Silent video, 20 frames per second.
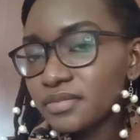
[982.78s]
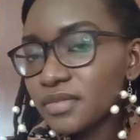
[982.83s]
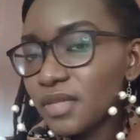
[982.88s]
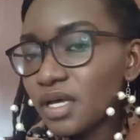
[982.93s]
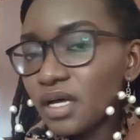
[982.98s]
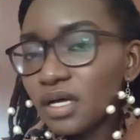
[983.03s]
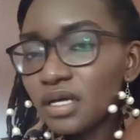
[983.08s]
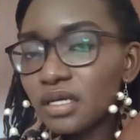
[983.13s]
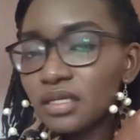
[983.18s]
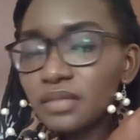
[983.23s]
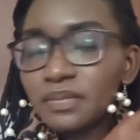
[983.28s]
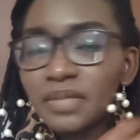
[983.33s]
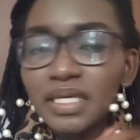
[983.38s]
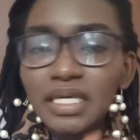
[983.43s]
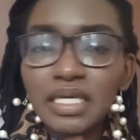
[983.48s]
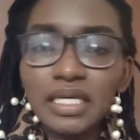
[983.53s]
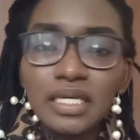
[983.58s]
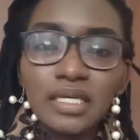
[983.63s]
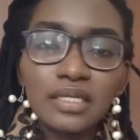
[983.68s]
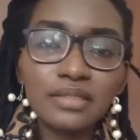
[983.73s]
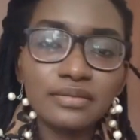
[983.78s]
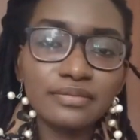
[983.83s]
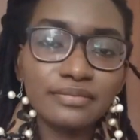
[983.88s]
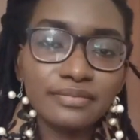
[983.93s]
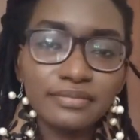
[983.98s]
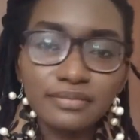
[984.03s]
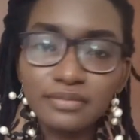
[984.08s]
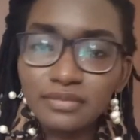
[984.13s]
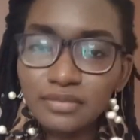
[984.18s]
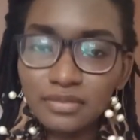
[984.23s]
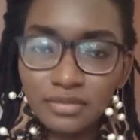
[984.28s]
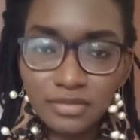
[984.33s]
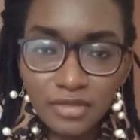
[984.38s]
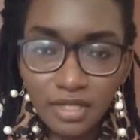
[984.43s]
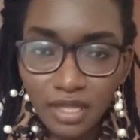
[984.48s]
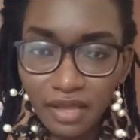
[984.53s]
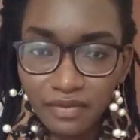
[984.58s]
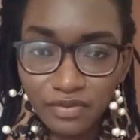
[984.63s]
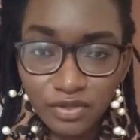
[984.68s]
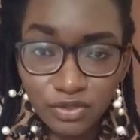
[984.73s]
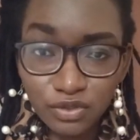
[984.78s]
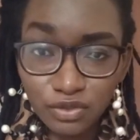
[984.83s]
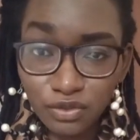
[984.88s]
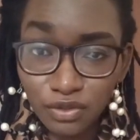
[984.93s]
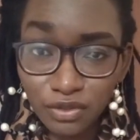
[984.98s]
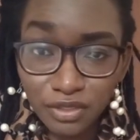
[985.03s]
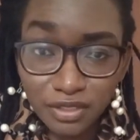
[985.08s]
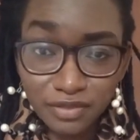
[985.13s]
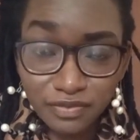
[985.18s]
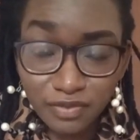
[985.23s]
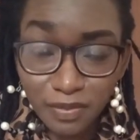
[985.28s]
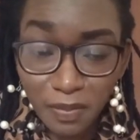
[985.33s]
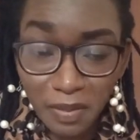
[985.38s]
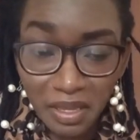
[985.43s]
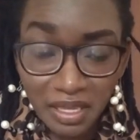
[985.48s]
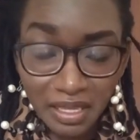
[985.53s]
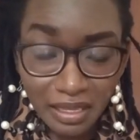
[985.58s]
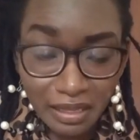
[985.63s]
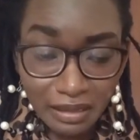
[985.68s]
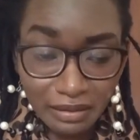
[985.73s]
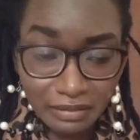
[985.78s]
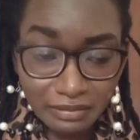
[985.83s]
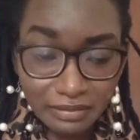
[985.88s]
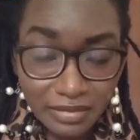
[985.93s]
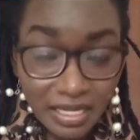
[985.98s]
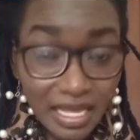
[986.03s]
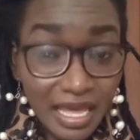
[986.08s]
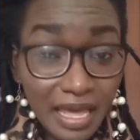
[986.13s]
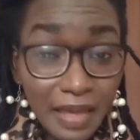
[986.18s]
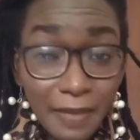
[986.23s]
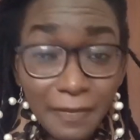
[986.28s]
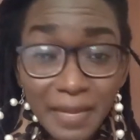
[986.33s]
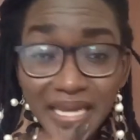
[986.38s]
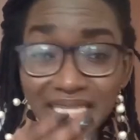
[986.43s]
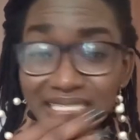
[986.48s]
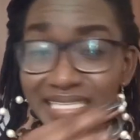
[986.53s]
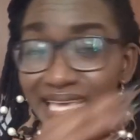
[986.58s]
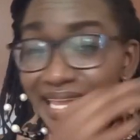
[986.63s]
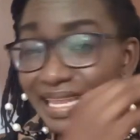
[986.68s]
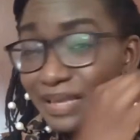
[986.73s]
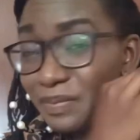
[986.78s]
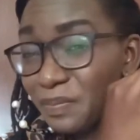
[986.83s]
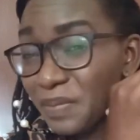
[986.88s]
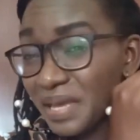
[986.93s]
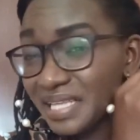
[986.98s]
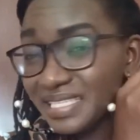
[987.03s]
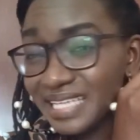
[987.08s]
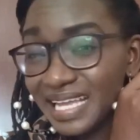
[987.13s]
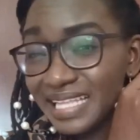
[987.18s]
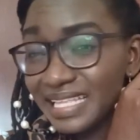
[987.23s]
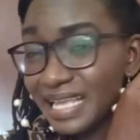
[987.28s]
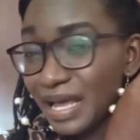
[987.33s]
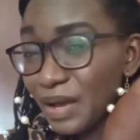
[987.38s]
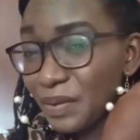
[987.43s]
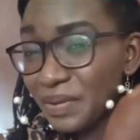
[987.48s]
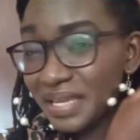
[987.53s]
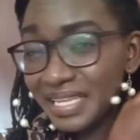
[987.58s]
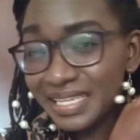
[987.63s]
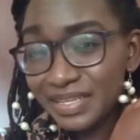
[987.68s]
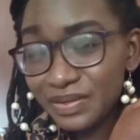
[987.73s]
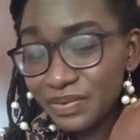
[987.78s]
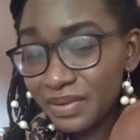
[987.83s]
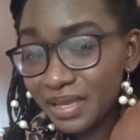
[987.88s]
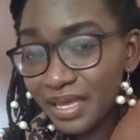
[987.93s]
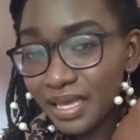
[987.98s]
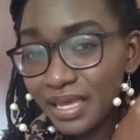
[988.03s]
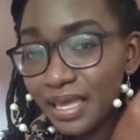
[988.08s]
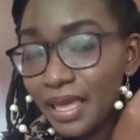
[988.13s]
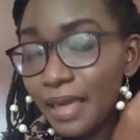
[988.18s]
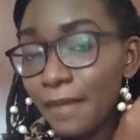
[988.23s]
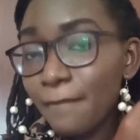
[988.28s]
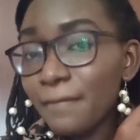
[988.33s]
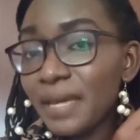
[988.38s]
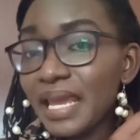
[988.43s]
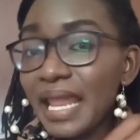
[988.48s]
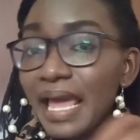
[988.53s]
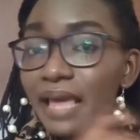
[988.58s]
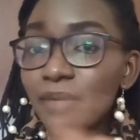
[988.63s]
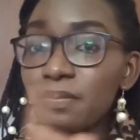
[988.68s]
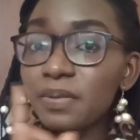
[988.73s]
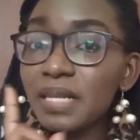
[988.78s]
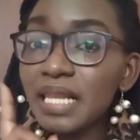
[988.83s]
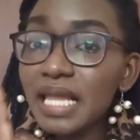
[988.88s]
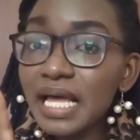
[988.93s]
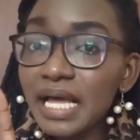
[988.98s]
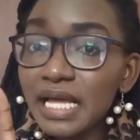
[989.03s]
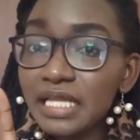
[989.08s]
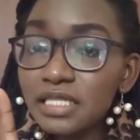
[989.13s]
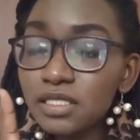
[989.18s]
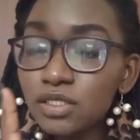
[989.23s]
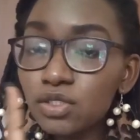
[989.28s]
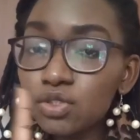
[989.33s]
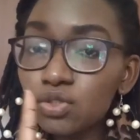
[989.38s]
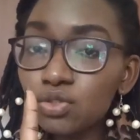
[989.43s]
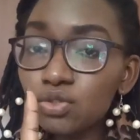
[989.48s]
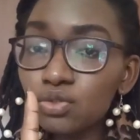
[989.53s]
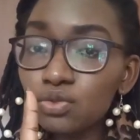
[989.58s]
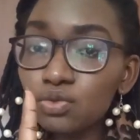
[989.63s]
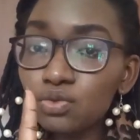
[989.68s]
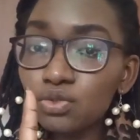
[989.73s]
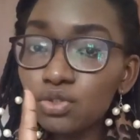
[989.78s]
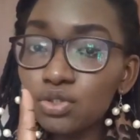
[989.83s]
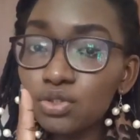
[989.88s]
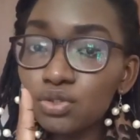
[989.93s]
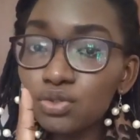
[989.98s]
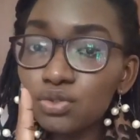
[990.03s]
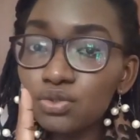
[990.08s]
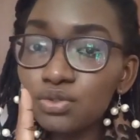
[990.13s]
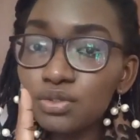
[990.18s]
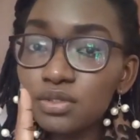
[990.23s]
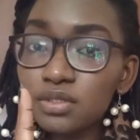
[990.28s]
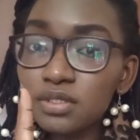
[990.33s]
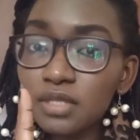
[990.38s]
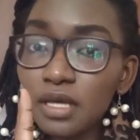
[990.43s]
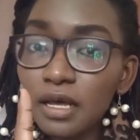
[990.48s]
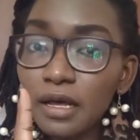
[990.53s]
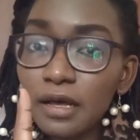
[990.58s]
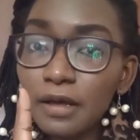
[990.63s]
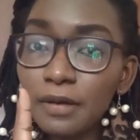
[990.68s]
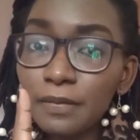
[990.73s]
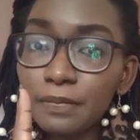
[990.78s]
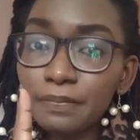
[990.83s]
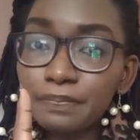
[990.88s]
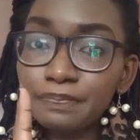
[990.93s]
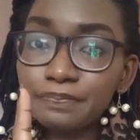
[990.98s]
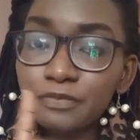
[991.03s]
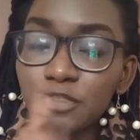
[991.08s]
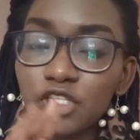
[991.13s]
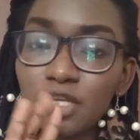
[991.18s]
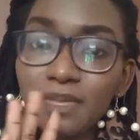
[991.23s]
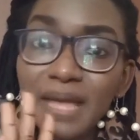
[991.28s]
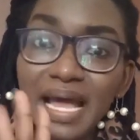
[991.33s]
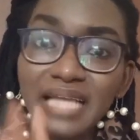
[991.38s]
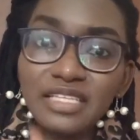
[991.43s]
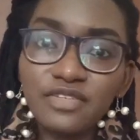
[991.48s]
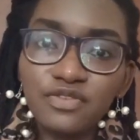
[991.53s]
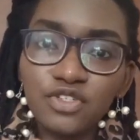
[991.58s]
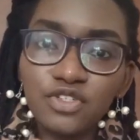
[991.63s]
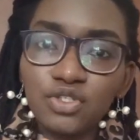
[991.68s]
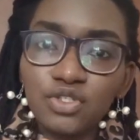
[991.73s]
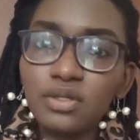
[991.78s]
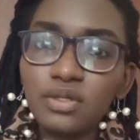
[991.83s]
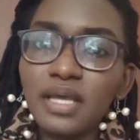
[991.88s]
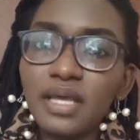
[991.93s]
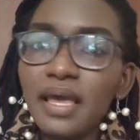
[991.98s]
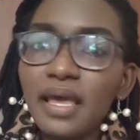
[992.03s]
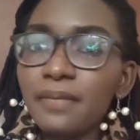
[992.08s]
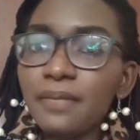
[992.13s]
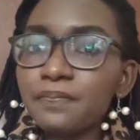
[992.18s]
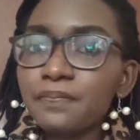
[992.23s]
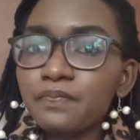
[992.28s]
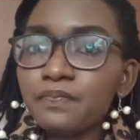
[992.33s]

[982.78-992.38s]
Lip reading: Oh, my hair. I'm so sorry for my hair. But it's getting better now anyway. But I plan to use some artificial hair,